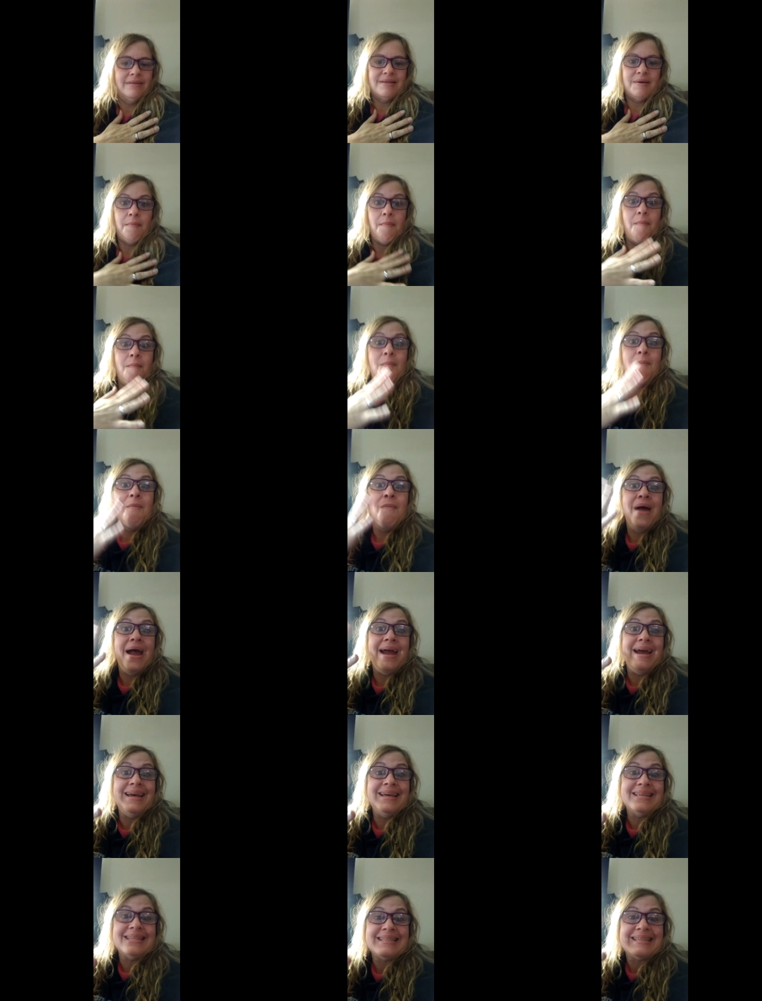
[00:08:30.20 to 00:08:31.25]
it's
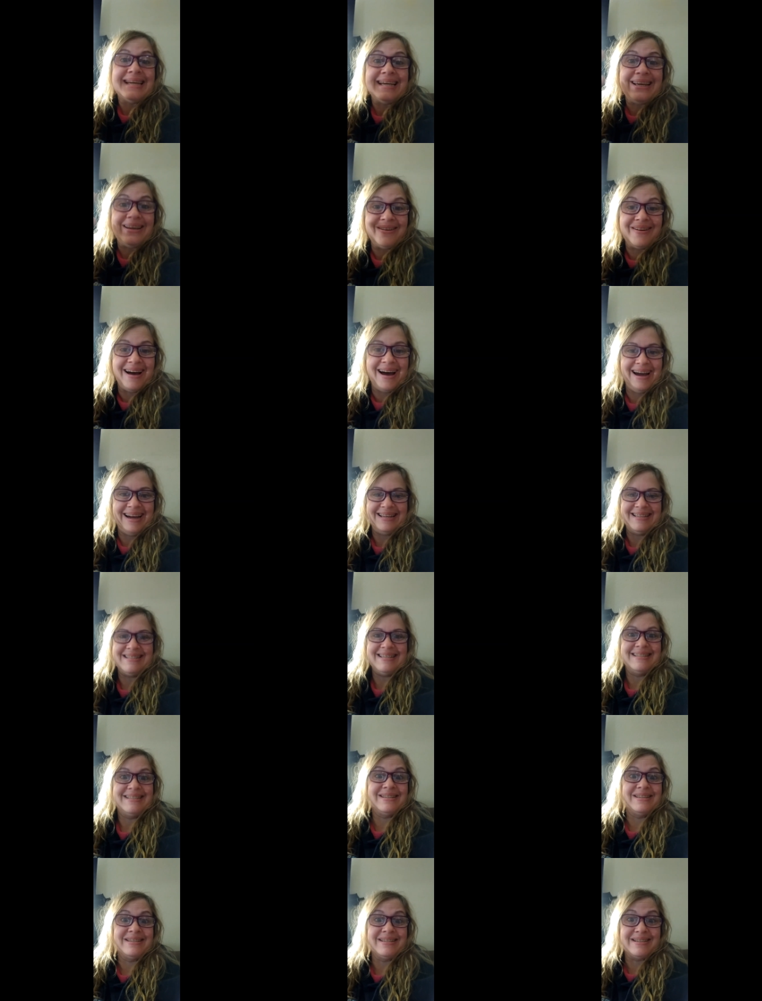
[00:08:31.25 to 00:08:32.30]
amazing, you
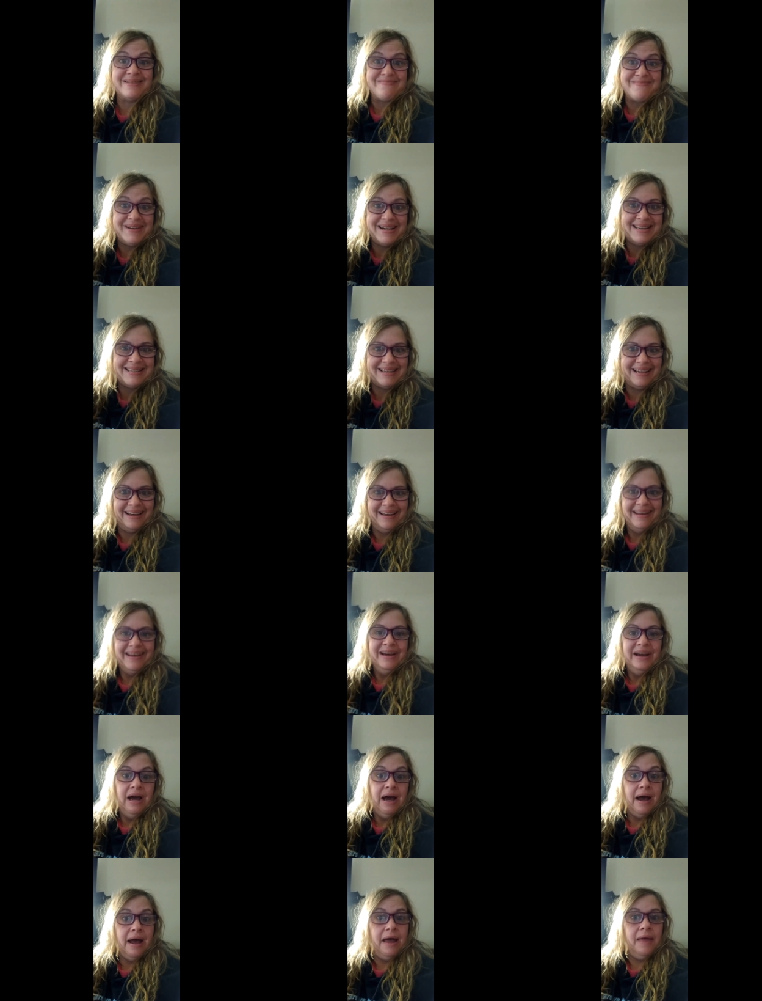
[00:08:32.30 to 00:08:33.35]
guys. Just amazing.
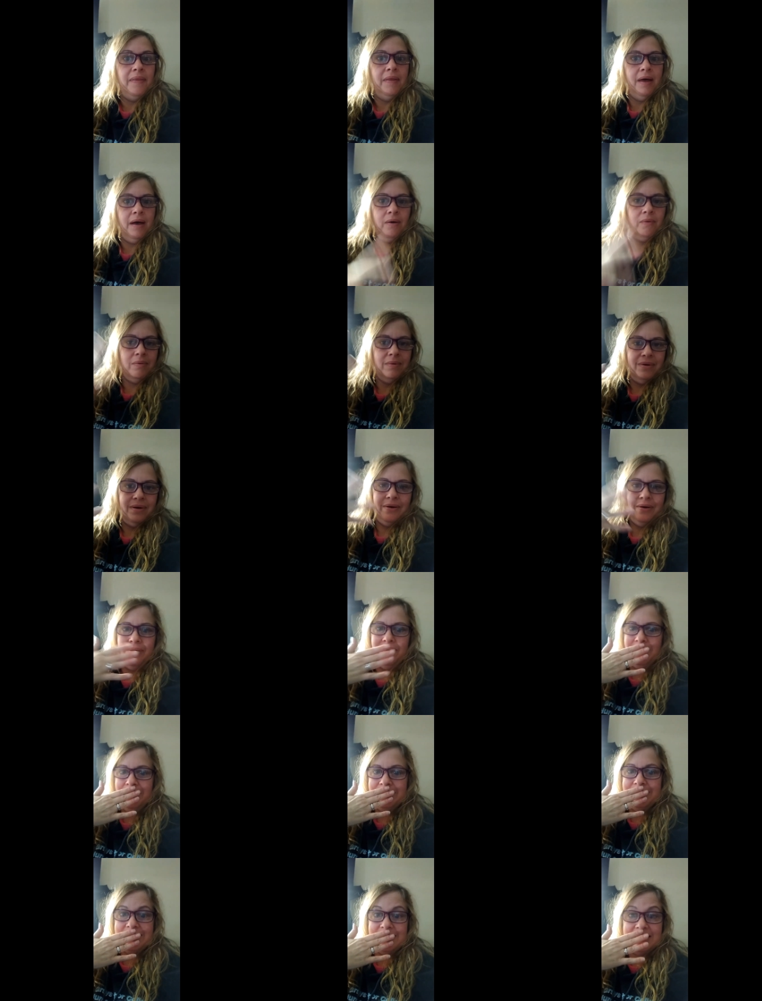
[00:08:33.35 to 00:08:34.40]
And now,
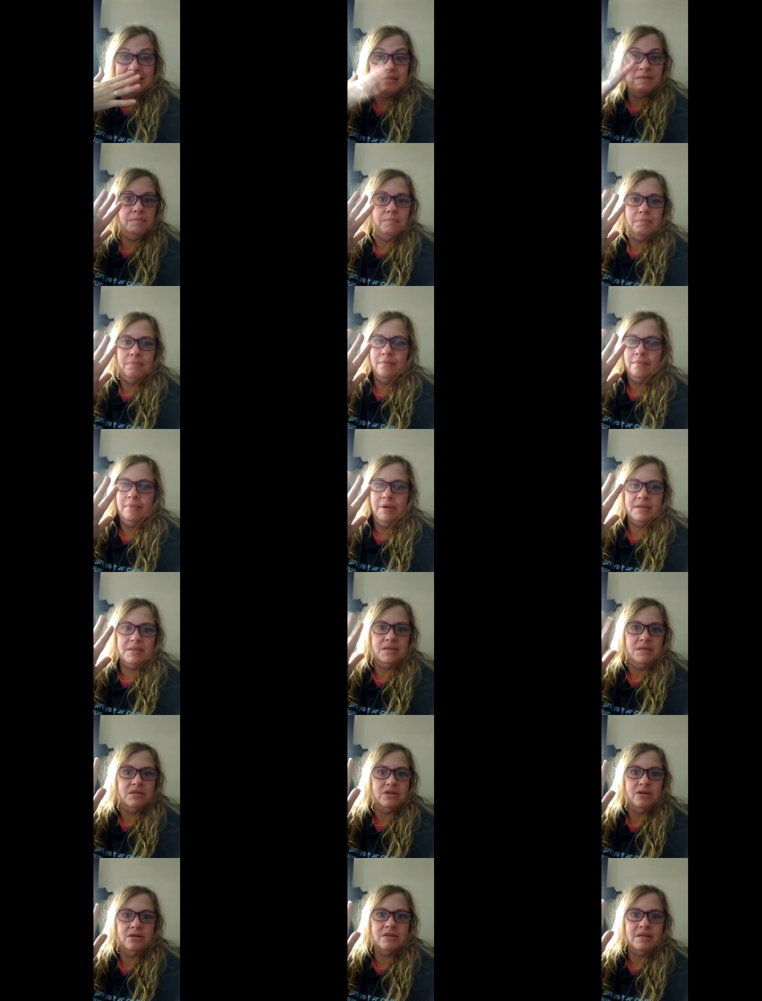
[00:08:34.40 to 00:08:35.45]
oh, just my
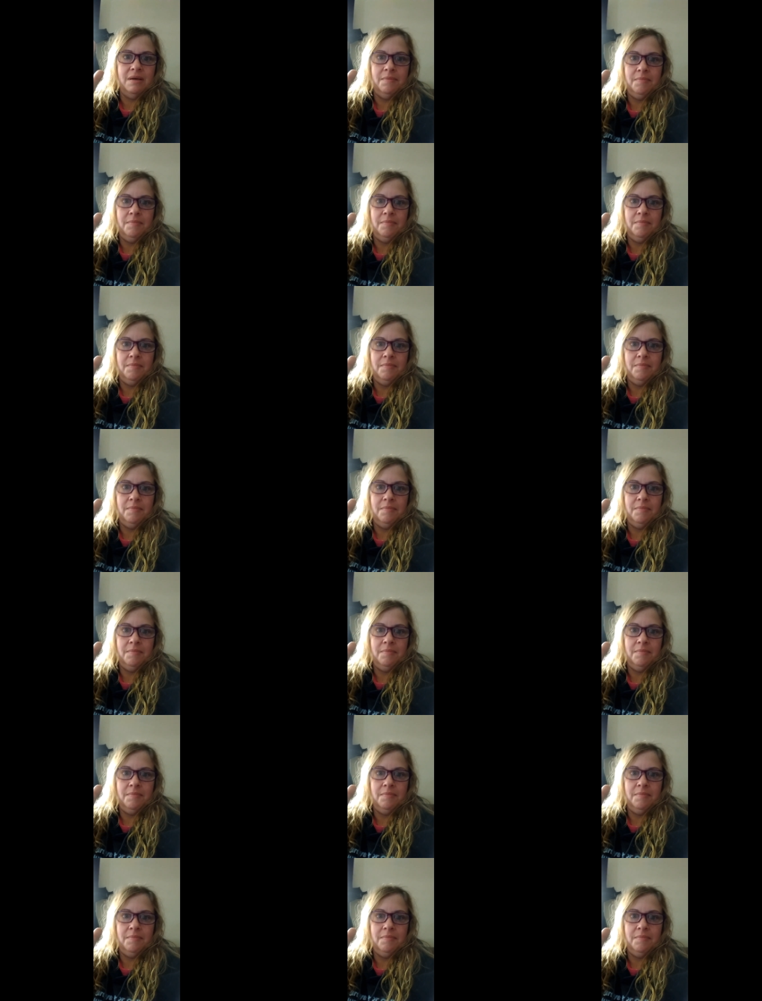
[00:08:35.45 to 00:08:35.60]
sister